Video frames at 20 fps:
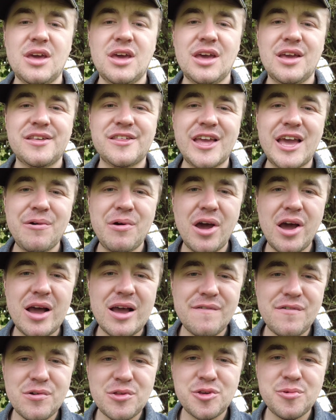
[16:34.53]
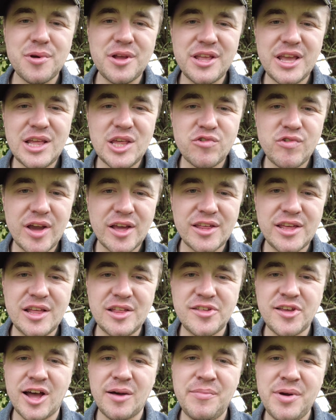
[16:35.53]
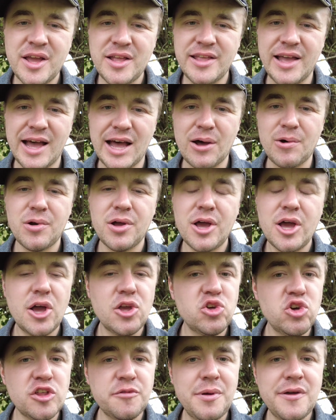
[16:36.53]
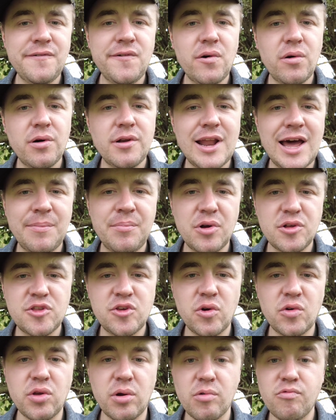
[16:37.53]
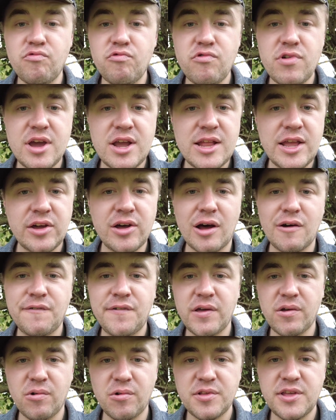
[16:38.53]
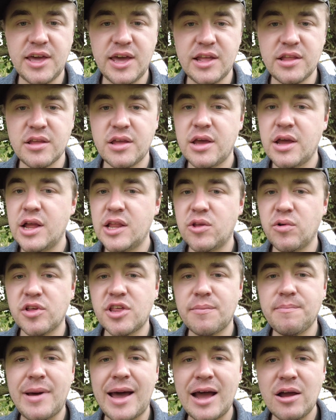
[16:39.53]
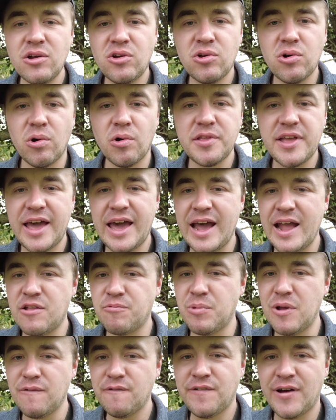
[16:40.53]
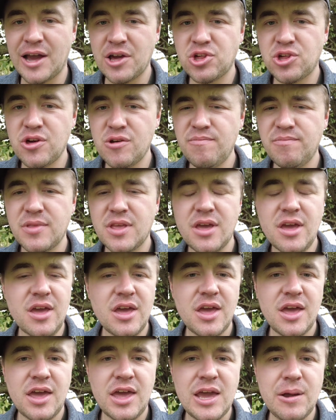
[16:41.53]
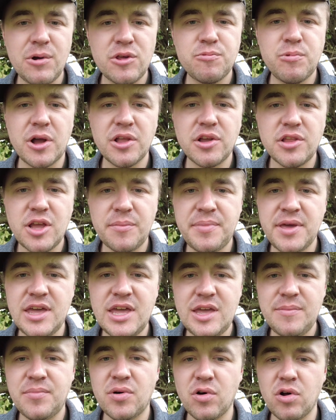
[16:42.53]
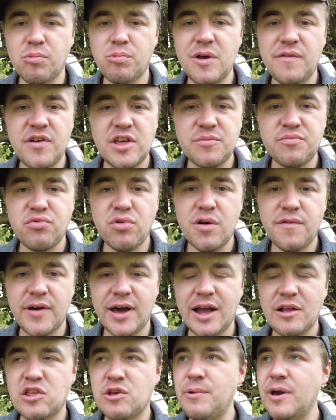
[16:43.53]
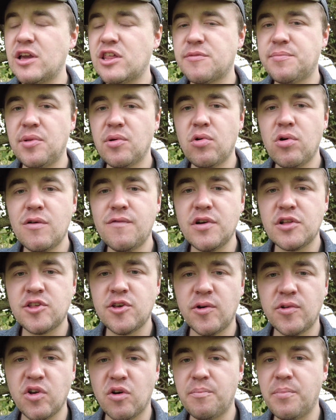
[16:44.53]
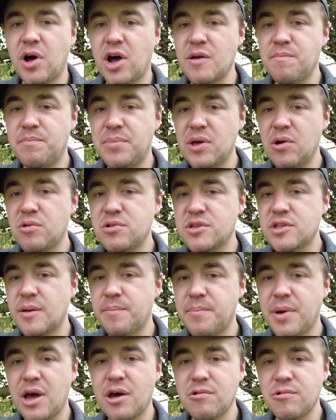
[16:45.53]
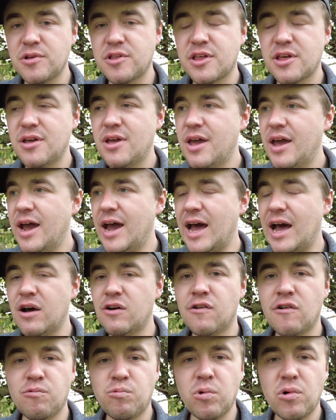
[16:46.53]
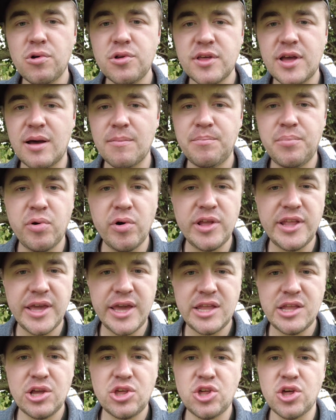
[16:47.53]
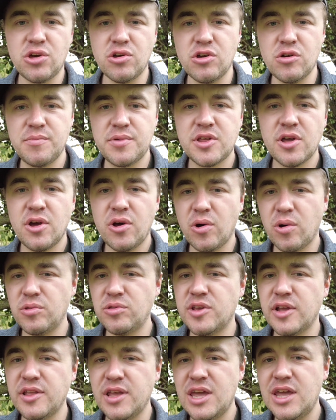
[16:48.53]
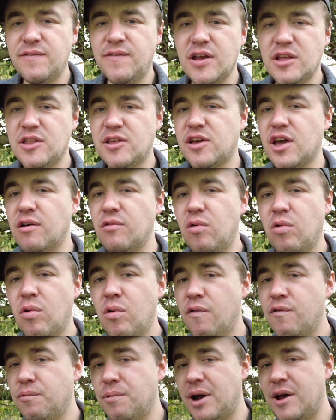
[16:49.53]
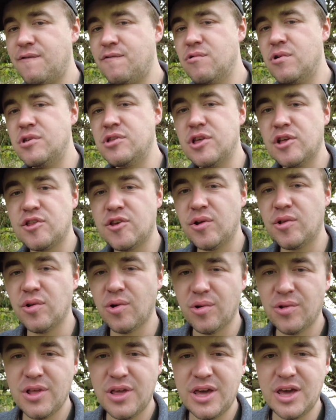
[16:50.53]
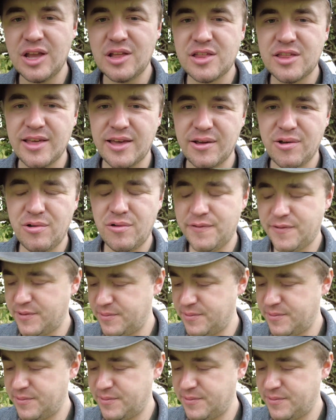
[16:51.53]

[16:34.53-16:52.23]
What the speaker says: So over to an interesting topic now. Just before Lapal Tunnel really got filled in, there was a man called Edwin Fasham. He was one of the people with his brother to explore the tunnel by building a boat out of wood and putting inner tubes underneath it to go all the way through to the tunnel itself.